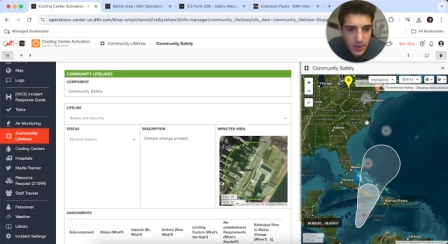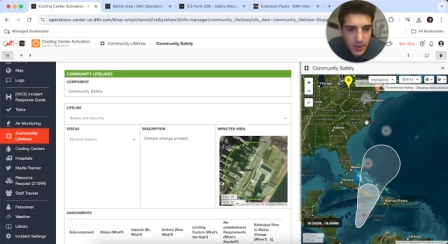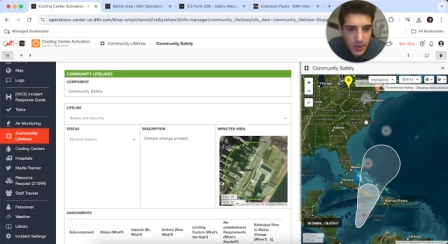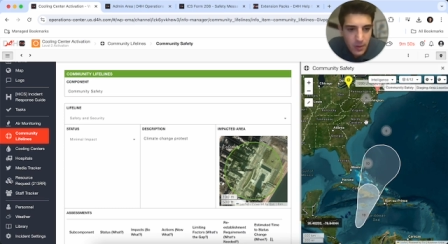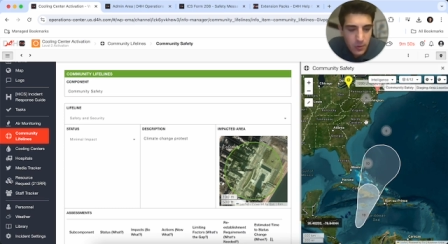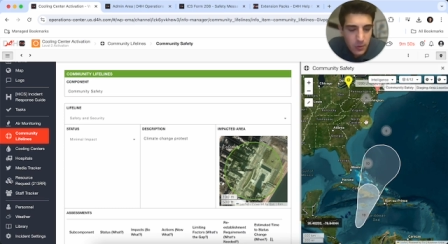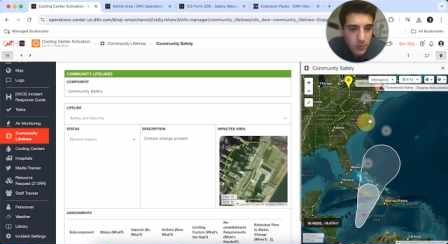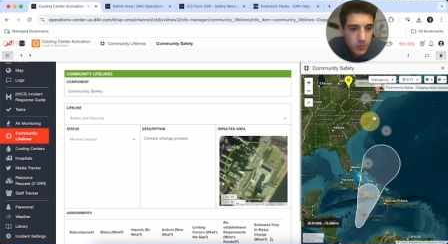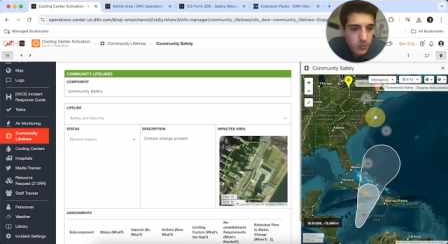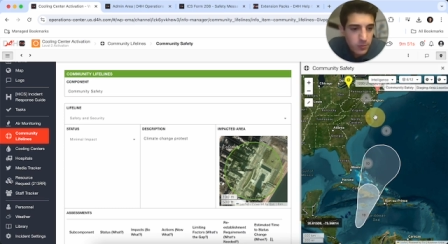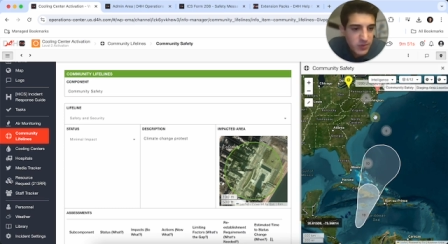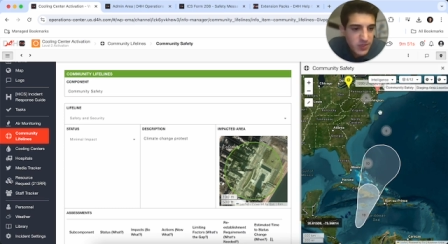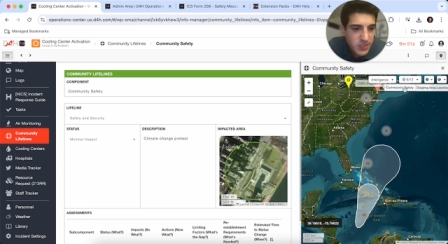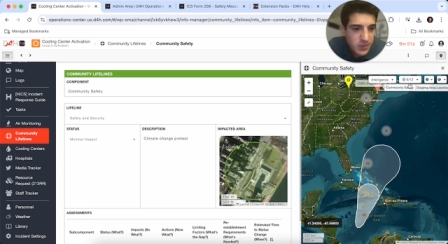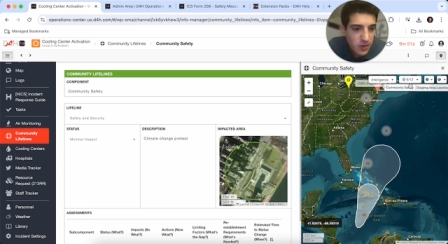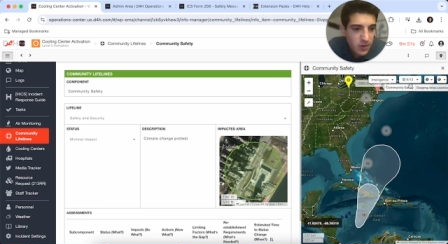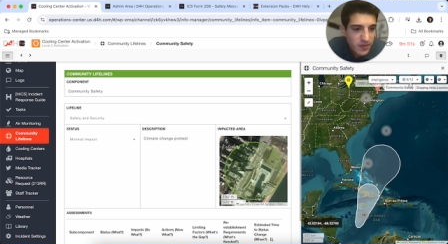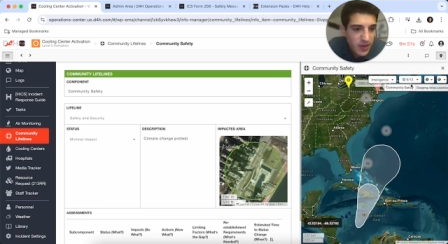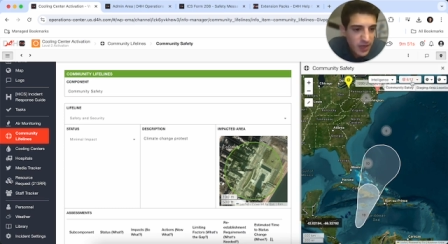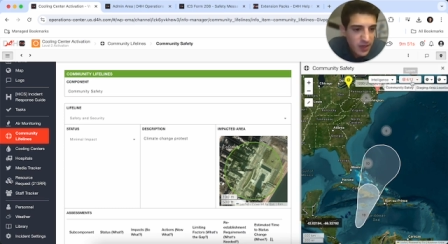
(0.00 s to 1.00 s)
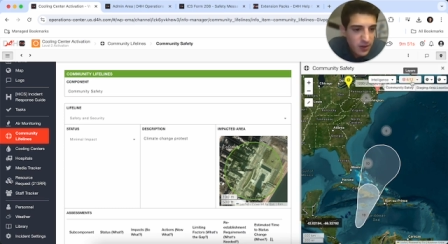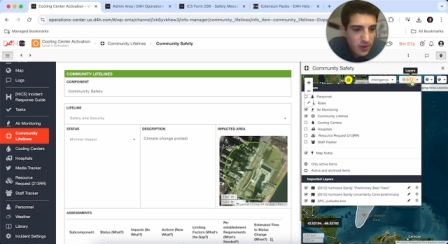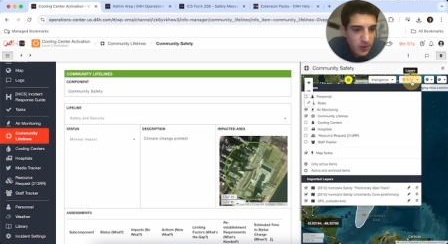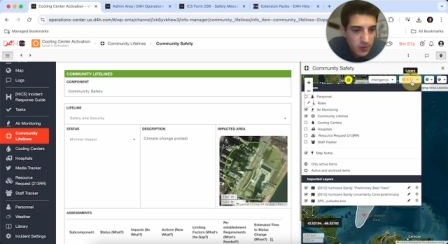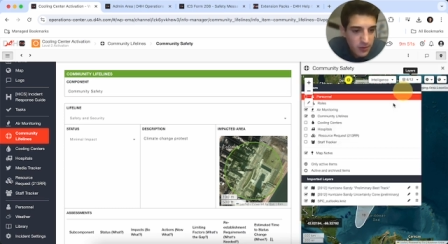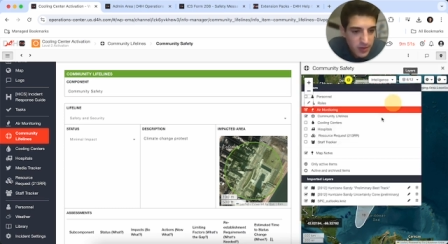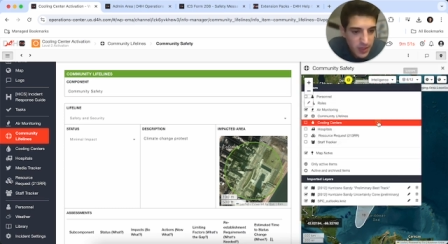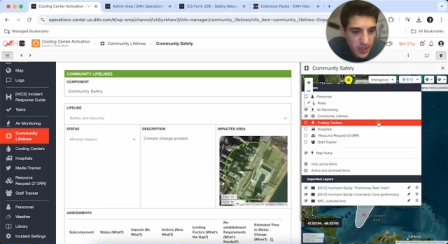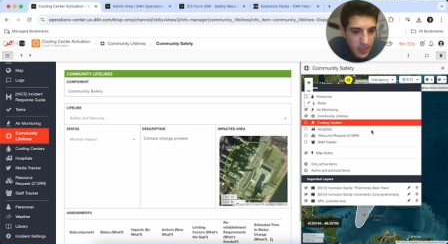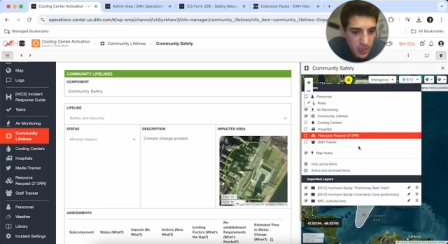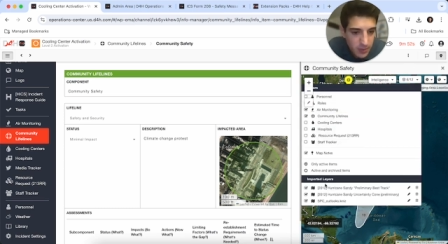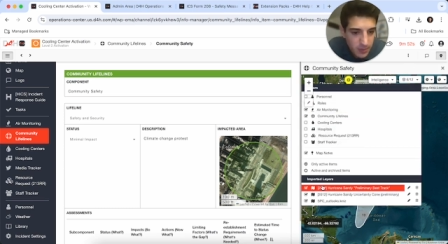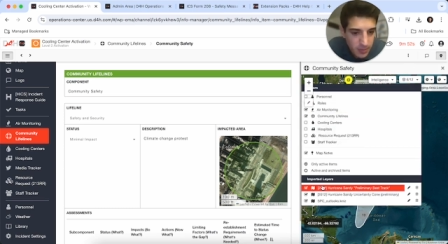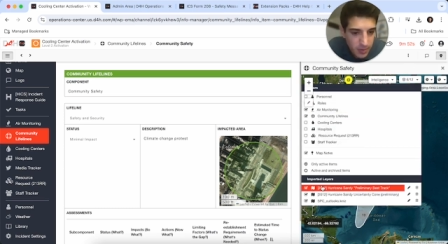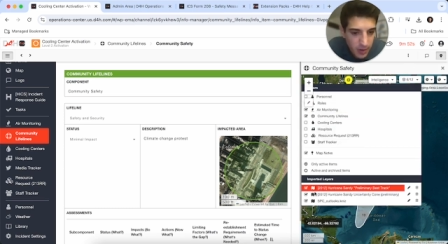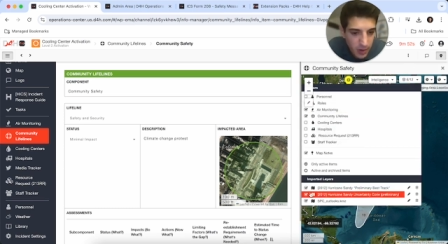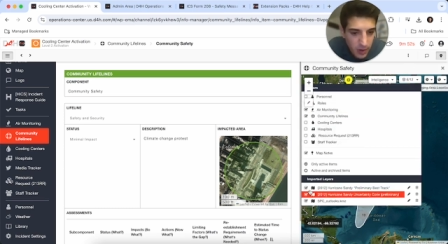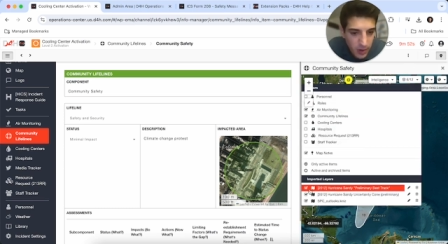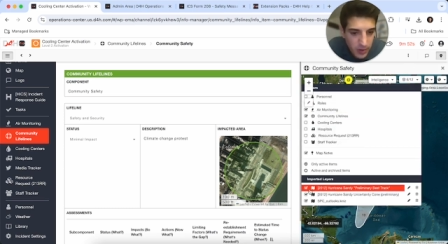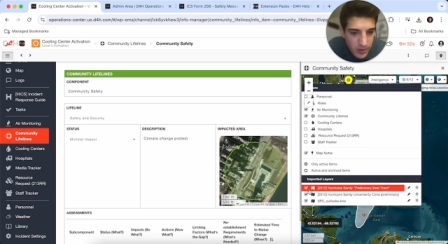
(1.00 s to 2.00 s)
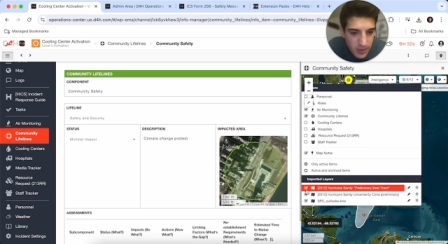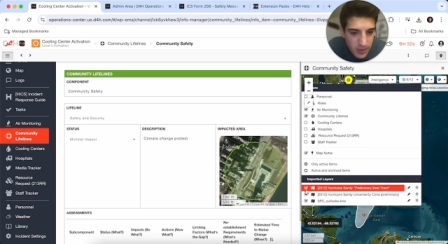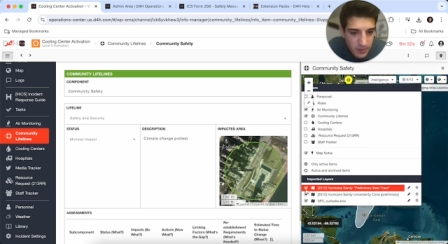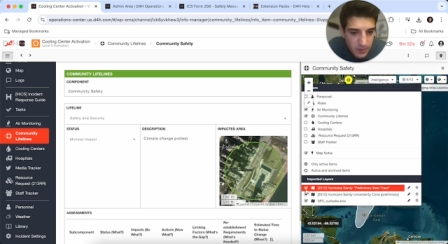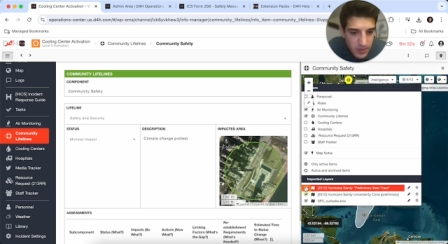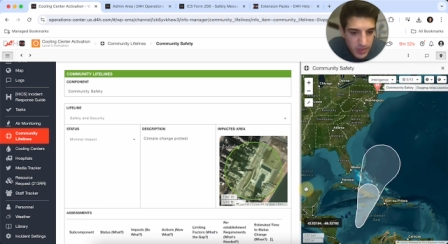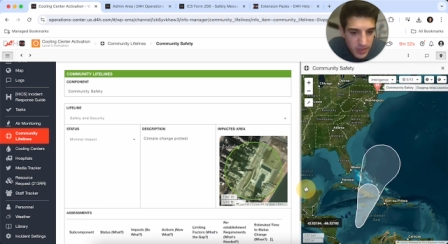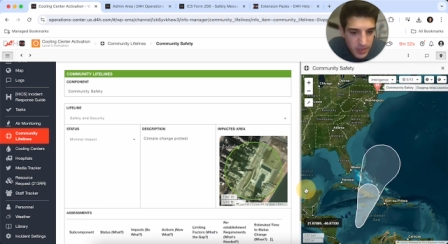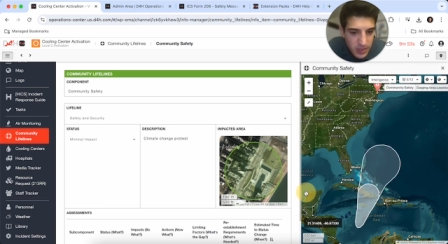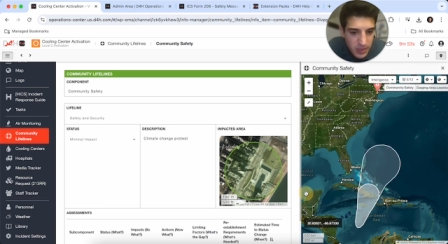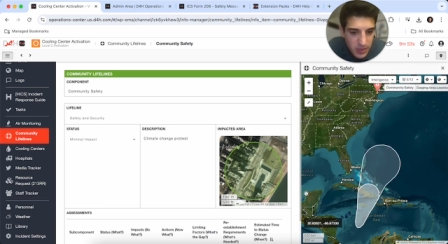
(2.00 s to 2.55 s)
Oop, we still have that cone there. Pardon me.